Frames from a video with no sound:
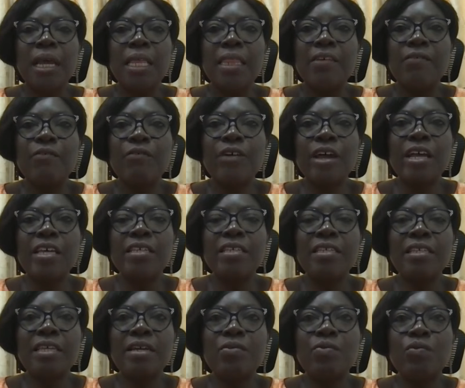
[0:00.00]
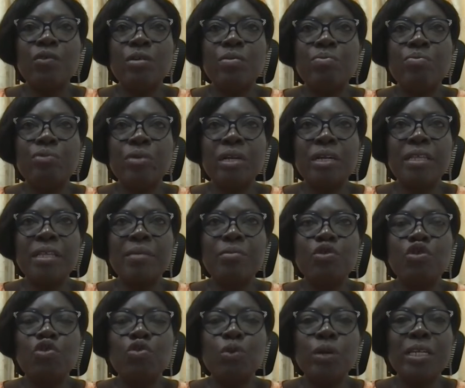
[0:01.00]
the first thing we bring
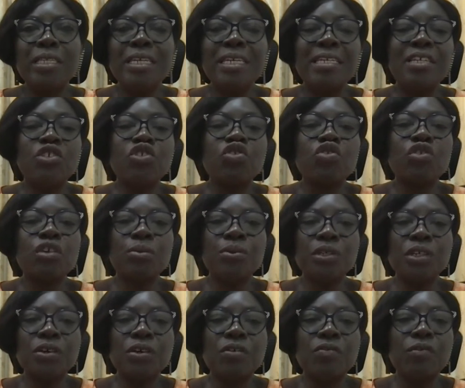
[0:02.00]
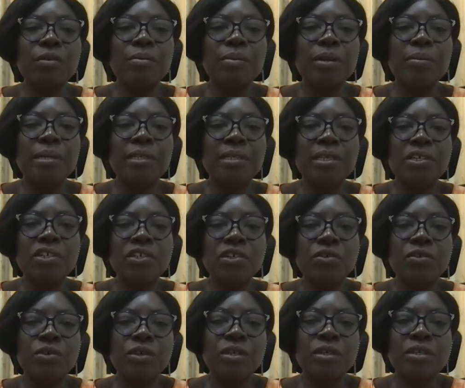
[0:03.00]
them to is a description of
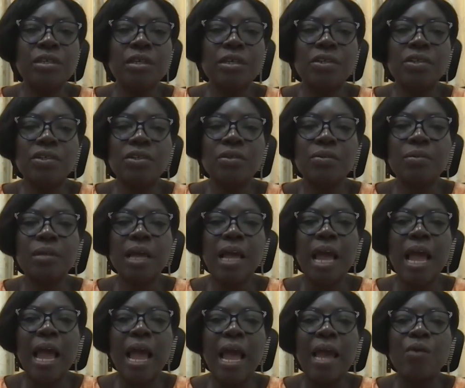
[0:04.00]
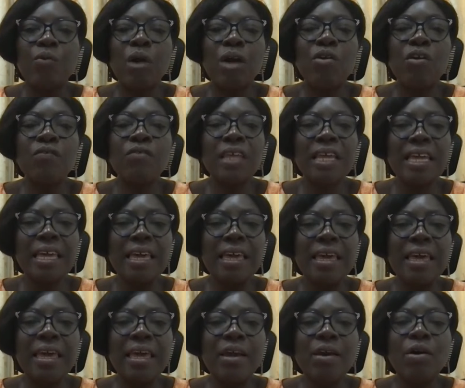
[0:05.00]
implementation research. And one of the
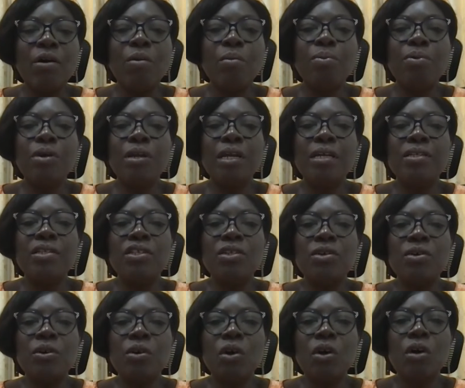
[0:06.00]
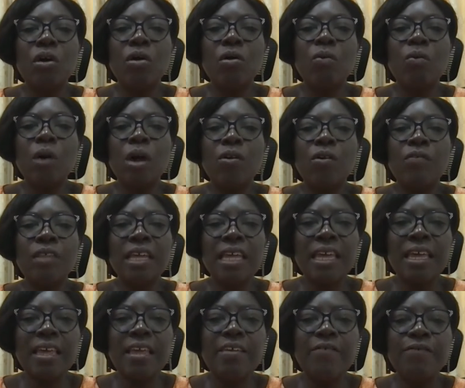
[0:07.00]
key components or one of the
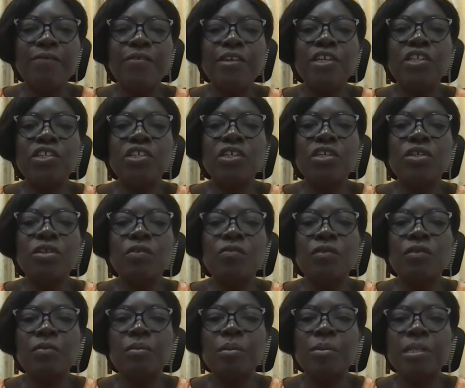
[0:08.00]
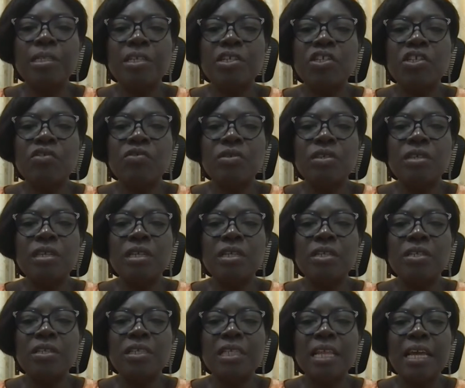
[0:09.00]
key features of implementation
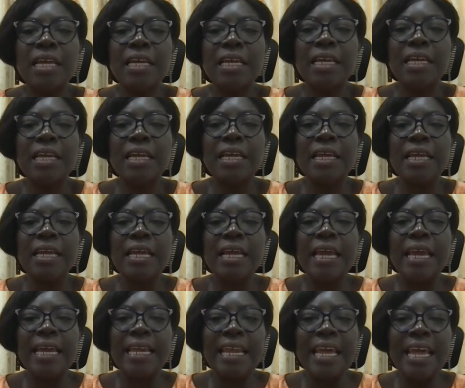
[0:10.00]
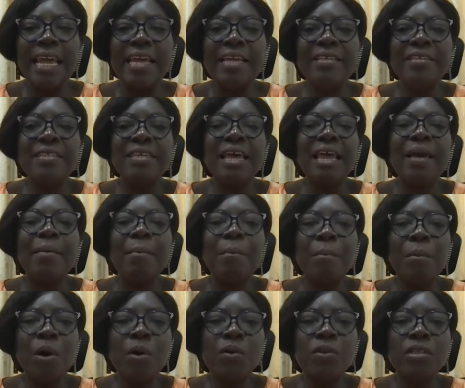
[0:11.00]
research is that it is a
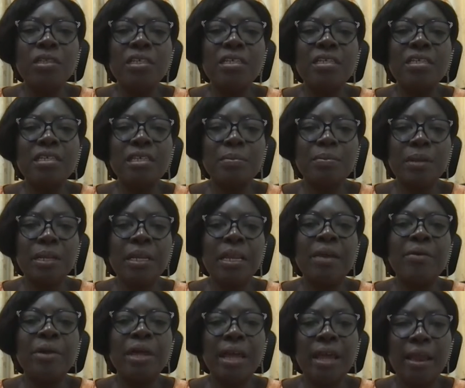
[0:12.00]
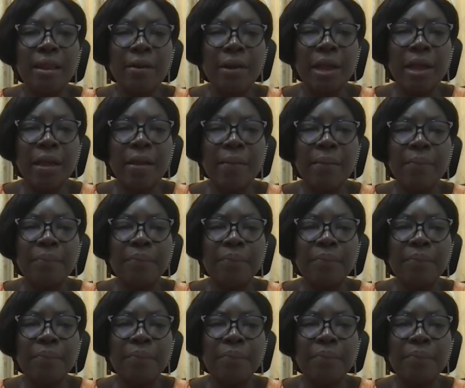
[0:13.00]
multidisciplinary area.